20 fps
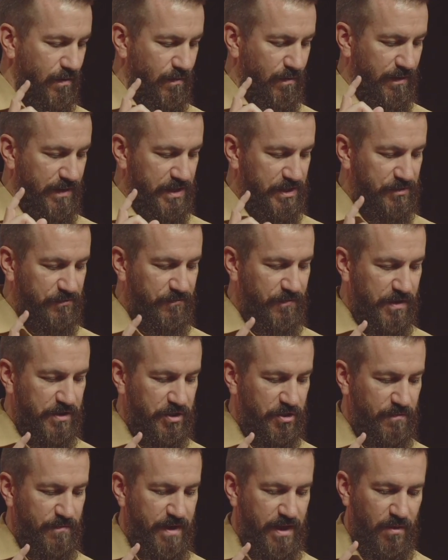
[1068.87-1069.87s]
where this
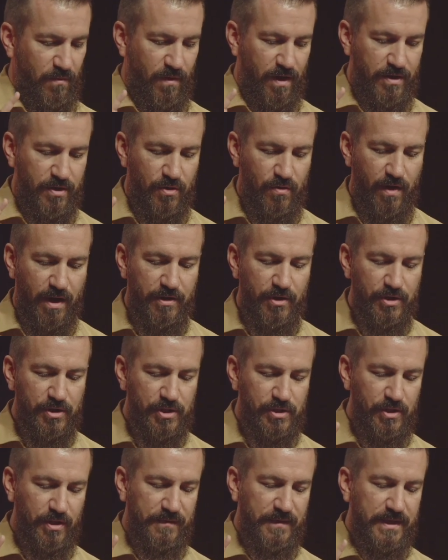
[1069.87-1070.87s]
fisherman, the one who
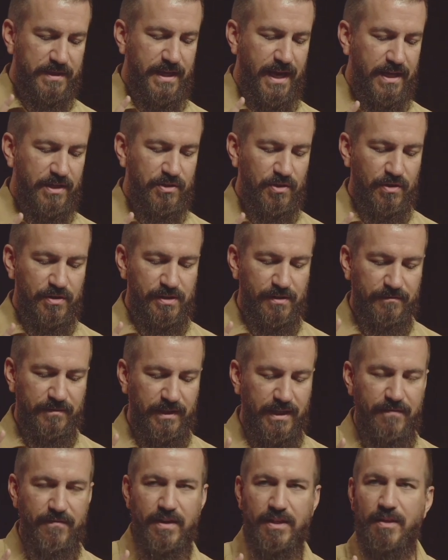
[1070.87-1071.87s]
understood the dangers of
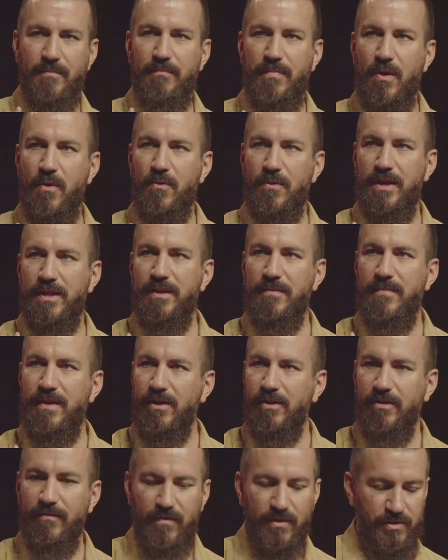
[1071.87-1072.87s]
leaving the boat in the
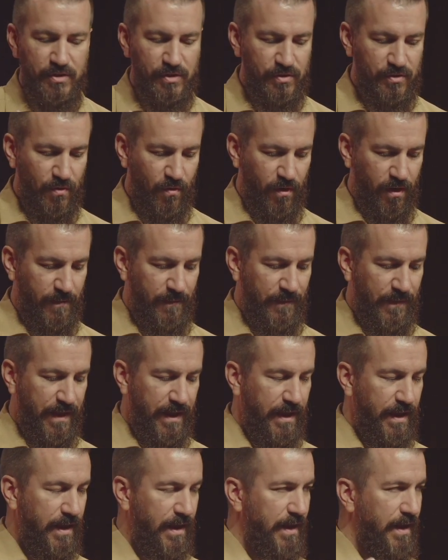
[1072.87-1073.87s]
middle of the storm,
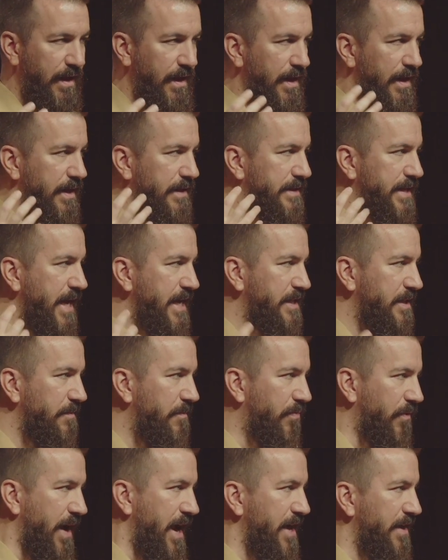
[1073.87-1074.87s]
takes a
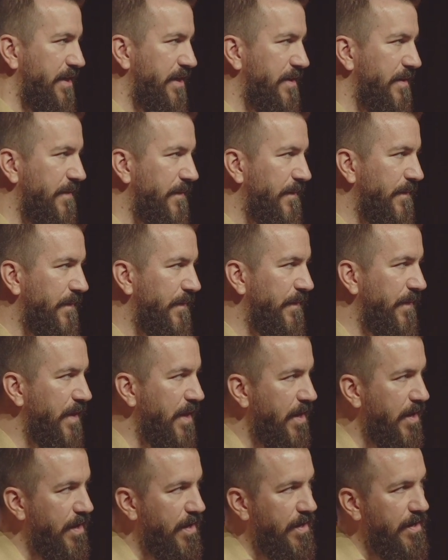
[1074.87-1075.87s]
breath,
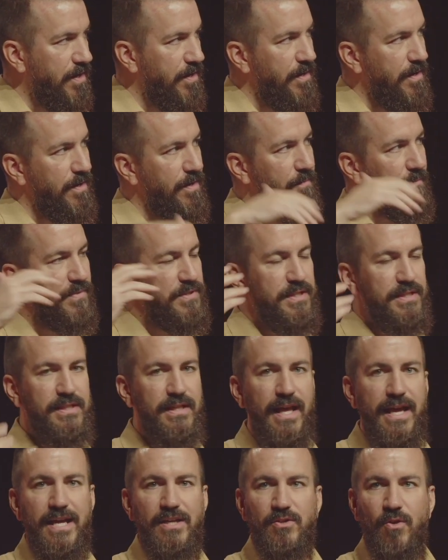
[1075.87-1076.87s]
puts his
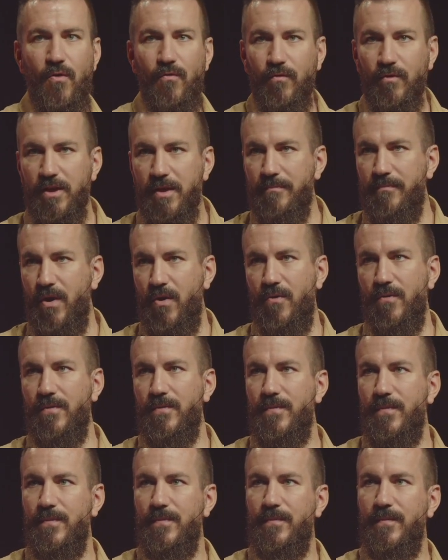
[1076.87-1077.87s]
legs over the boat,
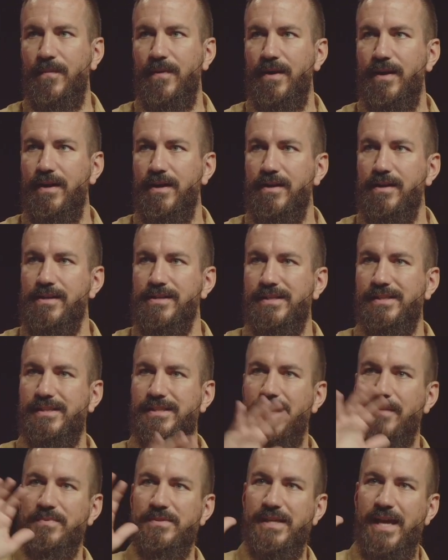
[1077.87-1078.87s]

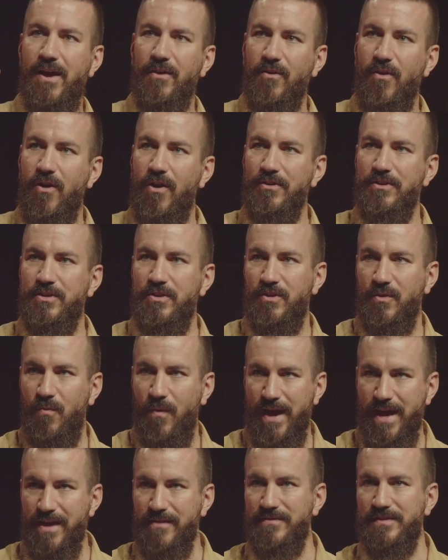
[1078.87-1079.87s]
steps out onto the
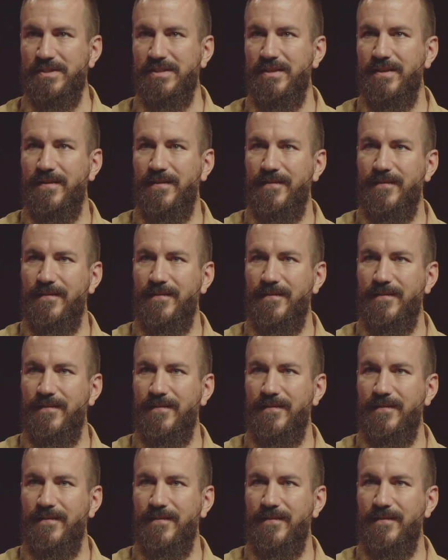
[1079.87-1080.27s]
waves,